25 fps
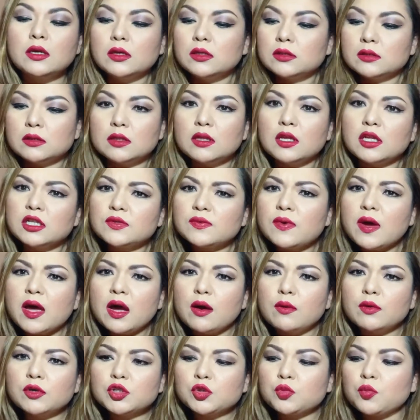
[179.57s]
So that's why
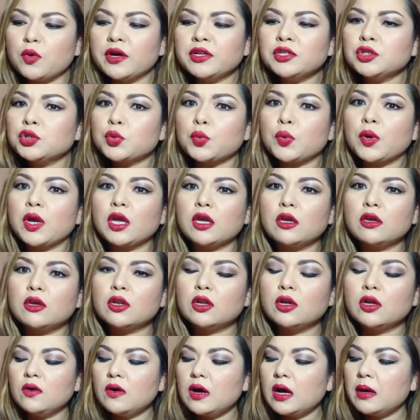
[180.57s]
I was wondering, you
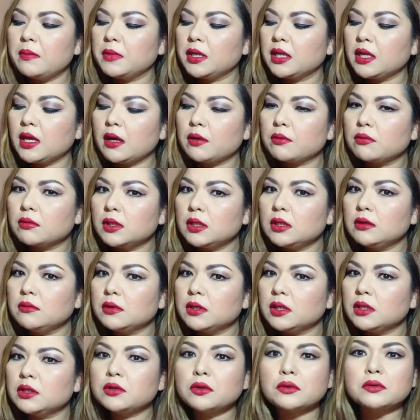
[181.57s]
I mean, I
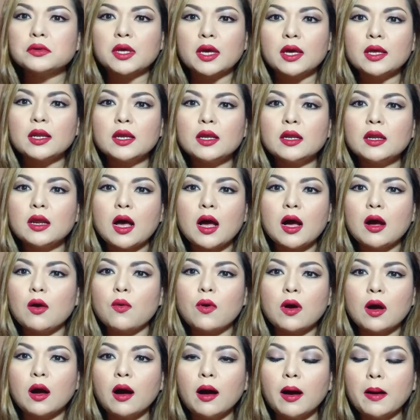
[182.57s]
really don't get it, how
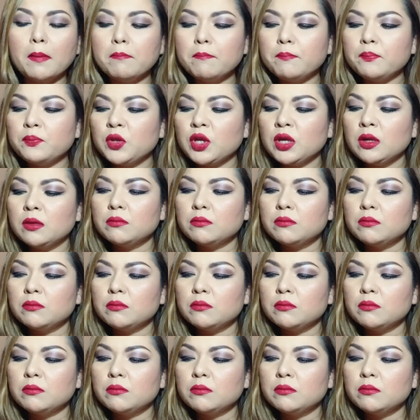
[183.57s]
come?